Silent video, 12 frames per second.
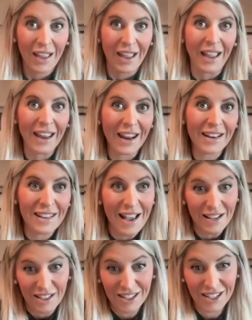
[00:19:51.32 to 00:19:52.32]
And
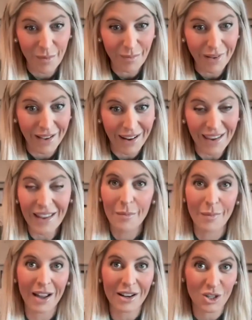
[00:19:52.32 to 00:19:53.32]
that somebody
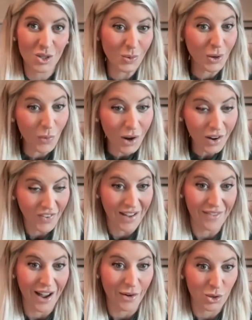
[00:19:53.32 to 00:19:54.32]
might just want to work
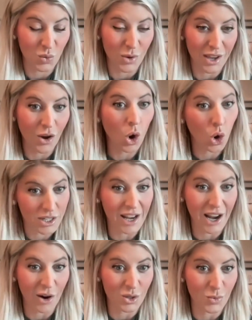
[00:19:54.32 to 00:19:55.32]
5 hours a week or
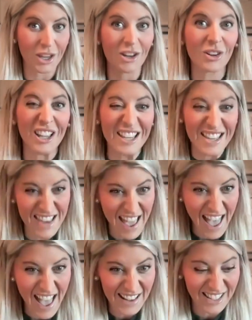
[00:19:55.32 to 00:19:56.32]
10 hours a week. And you're like,
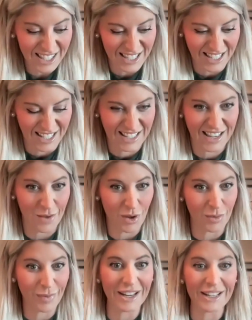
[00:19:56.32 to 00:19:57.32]
yes, come
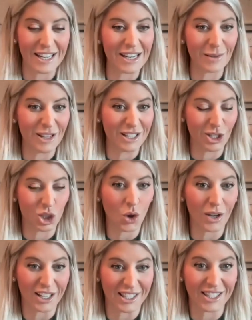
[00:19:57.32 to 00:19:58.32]
on my team. This is
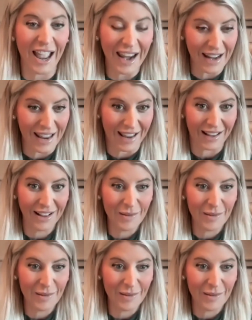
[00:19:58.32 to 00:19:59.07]
so exciting.